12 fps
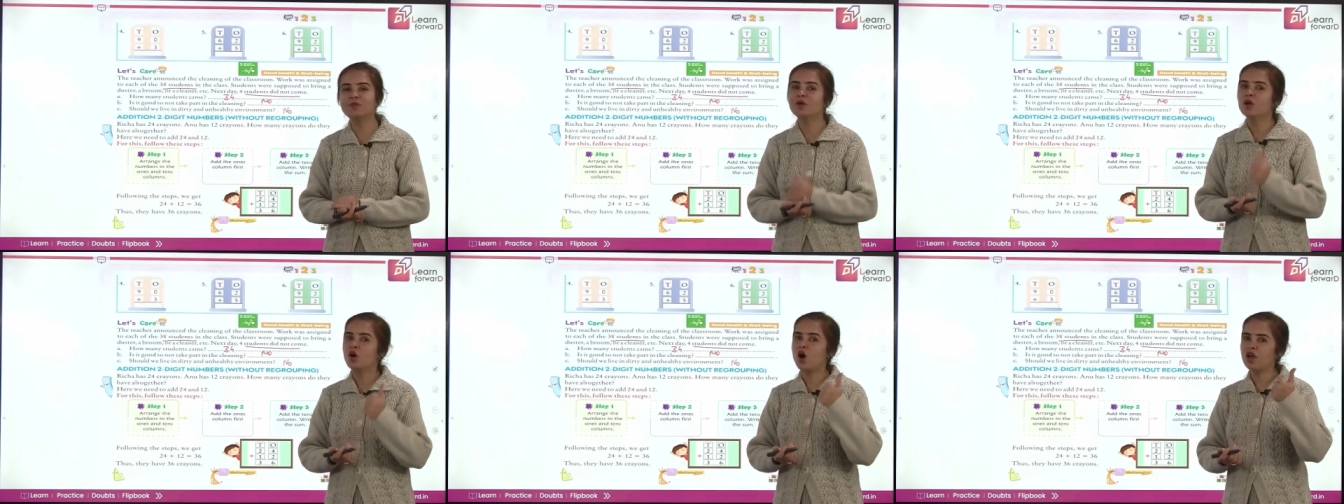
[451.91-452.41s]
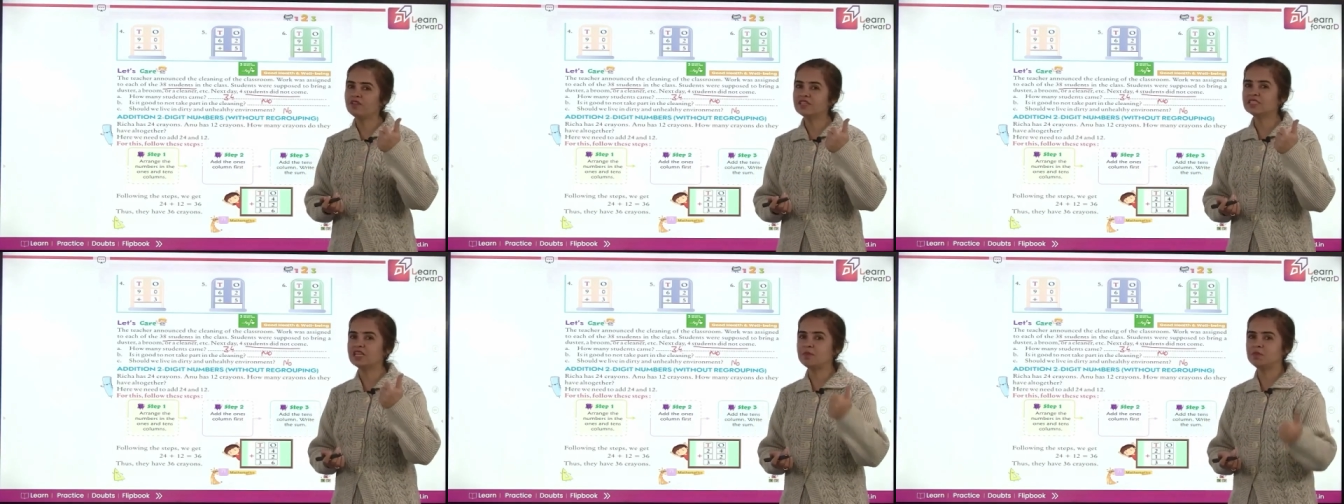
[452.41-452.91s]
Always
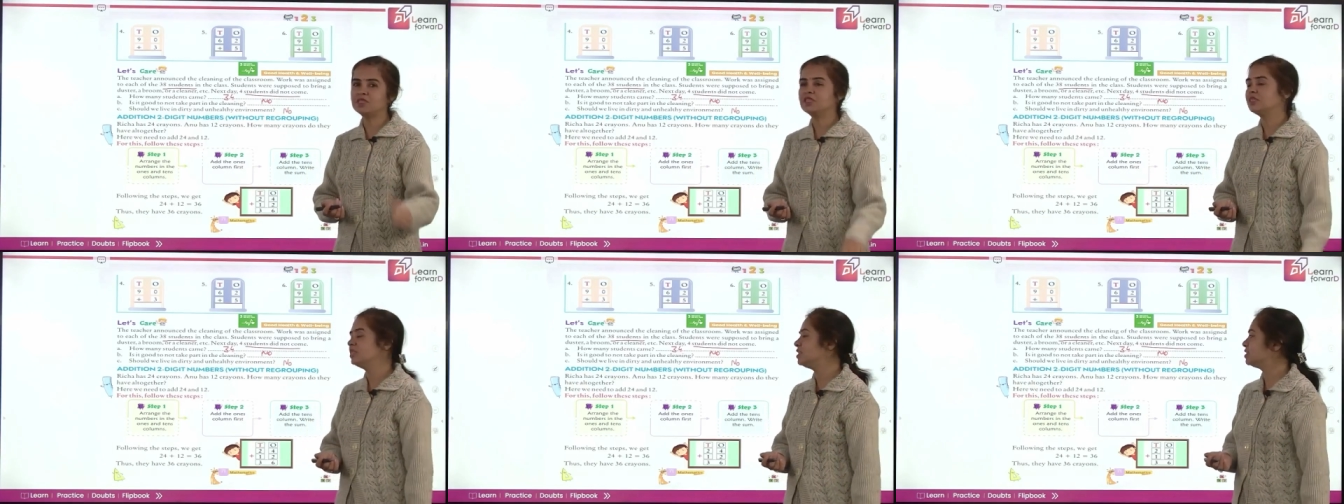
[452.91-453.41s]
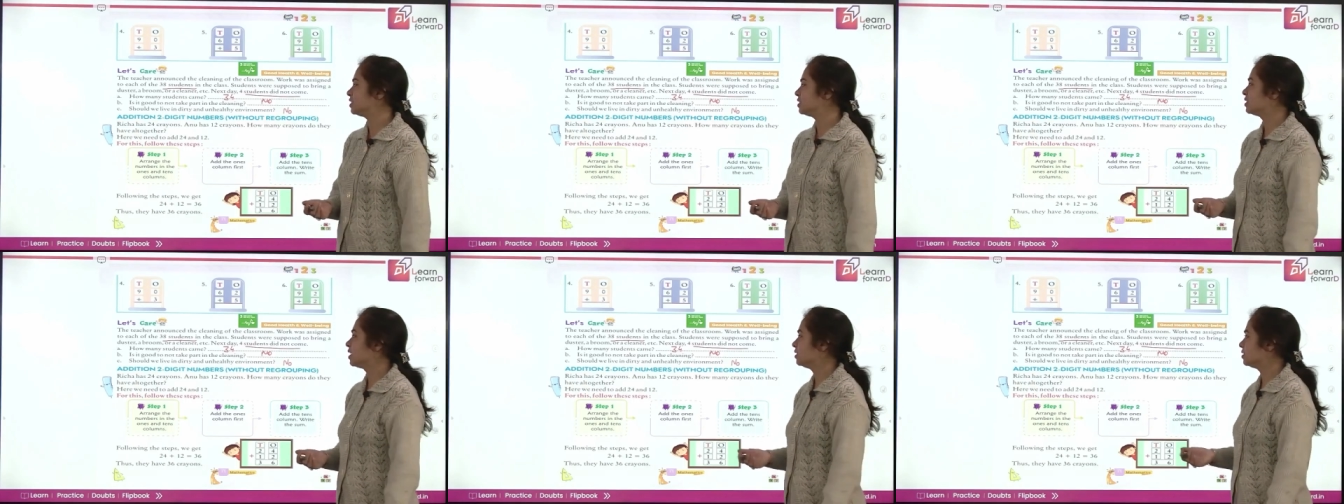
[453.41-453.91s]
keep it neat and
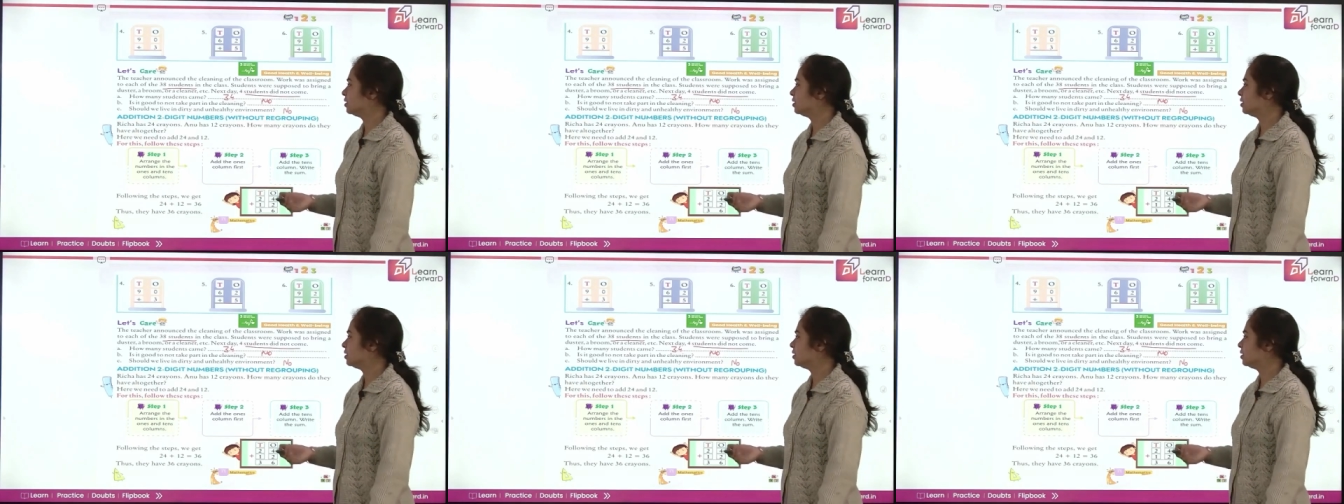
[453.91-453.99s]
tidy.